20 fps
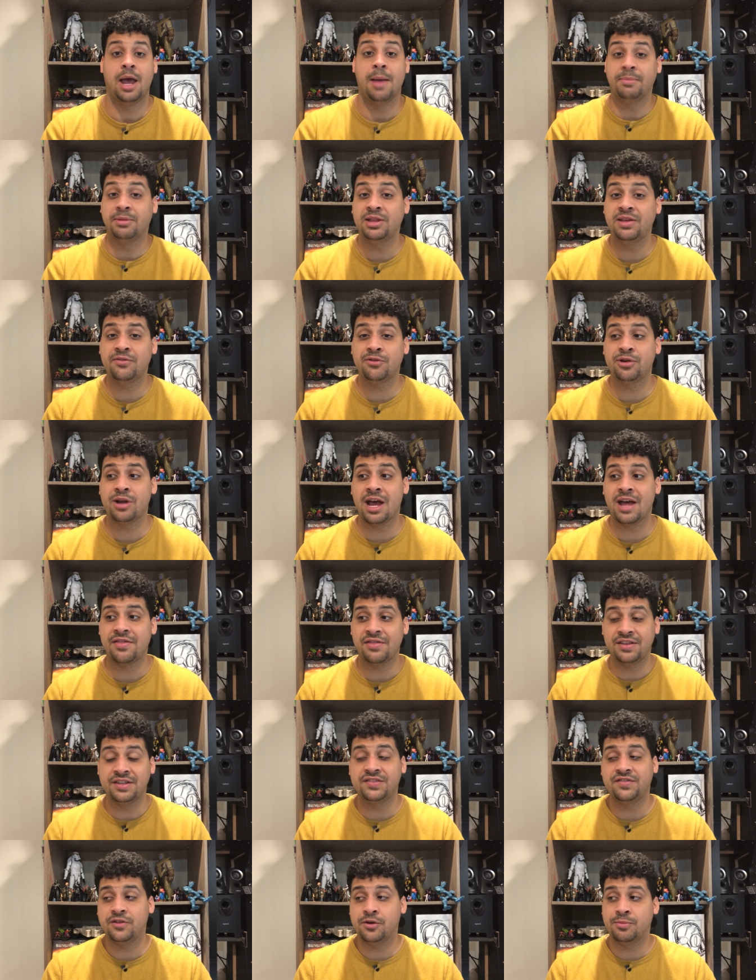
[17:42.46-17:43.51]
And believe it or not,
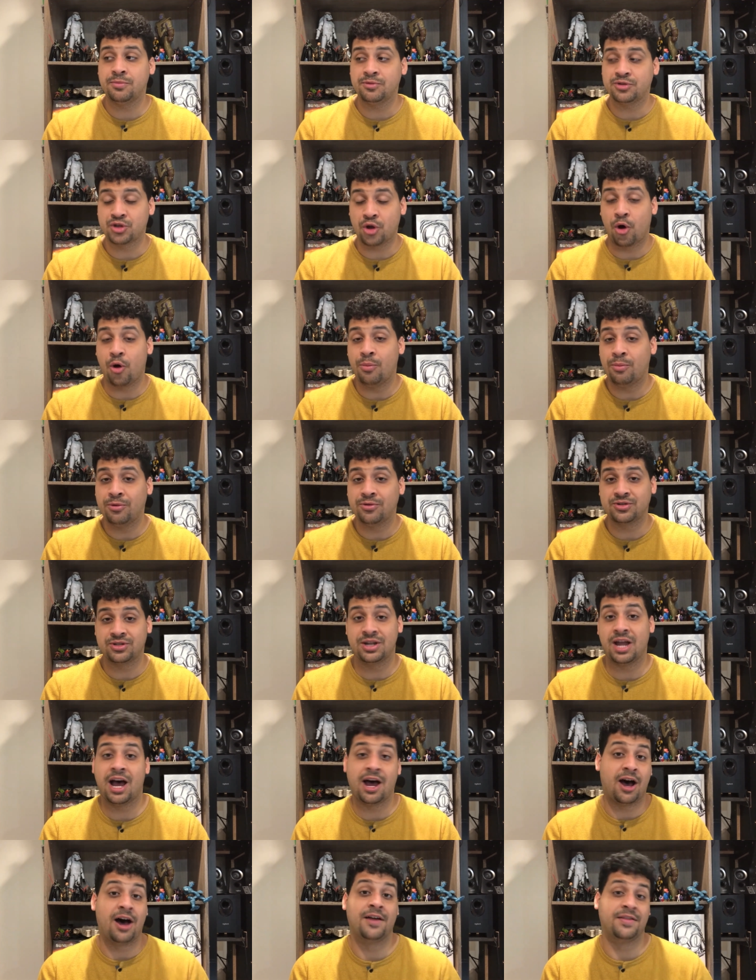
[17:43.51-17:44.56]
this film was almost
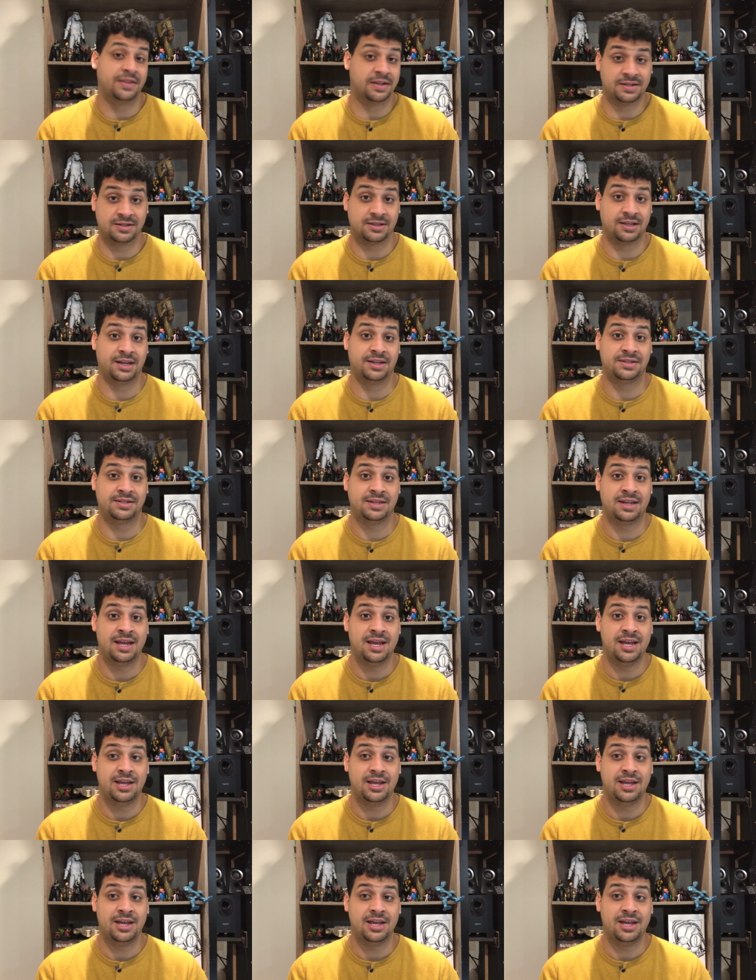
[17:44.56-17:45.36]
not on this list.